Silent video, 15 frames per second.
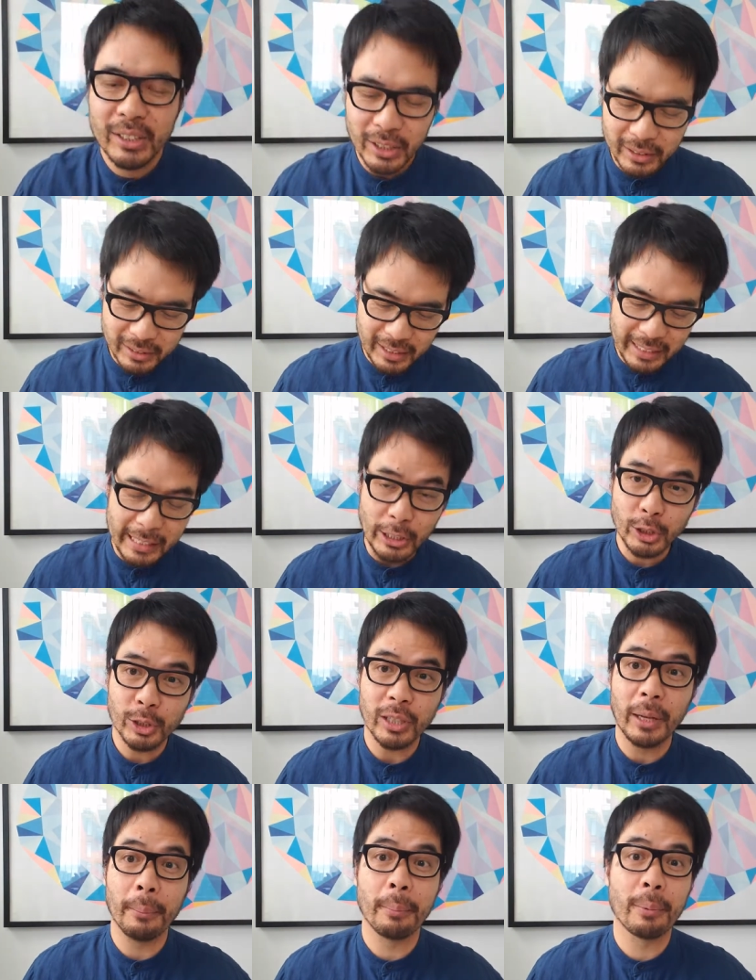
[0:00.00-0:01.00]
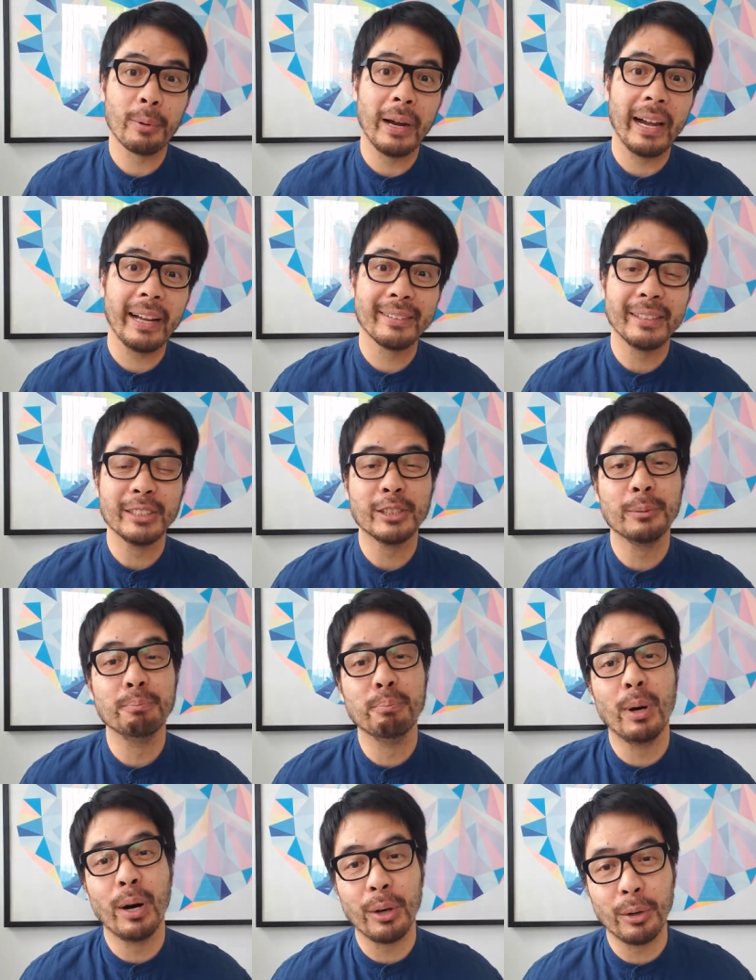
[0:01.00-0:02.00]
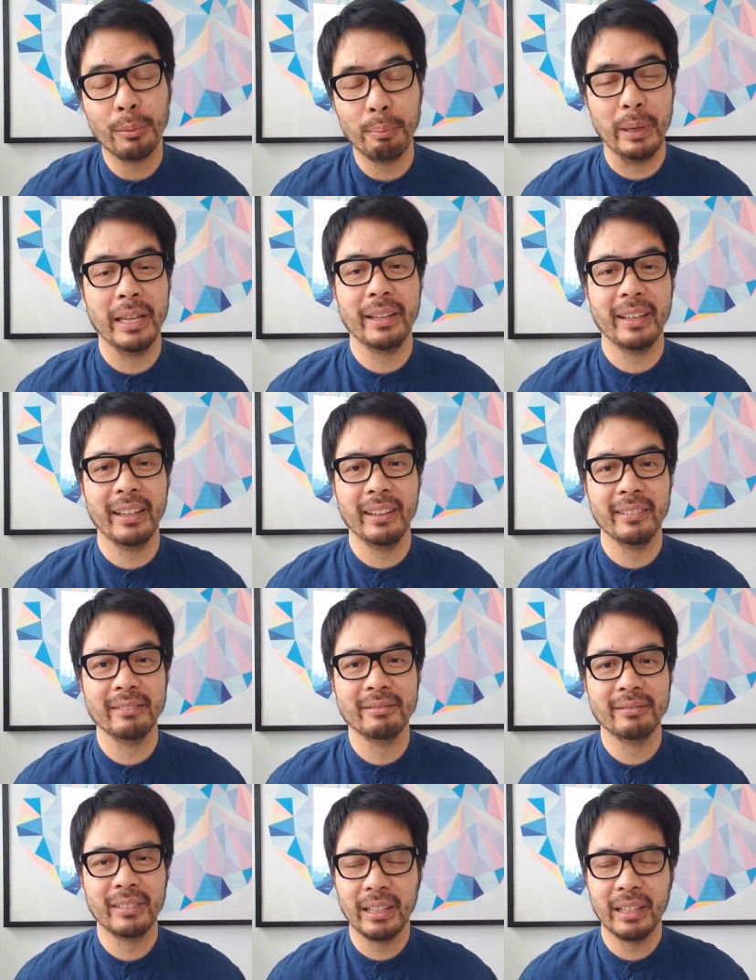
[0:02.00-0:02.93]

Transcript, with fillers: to teach and practice model making.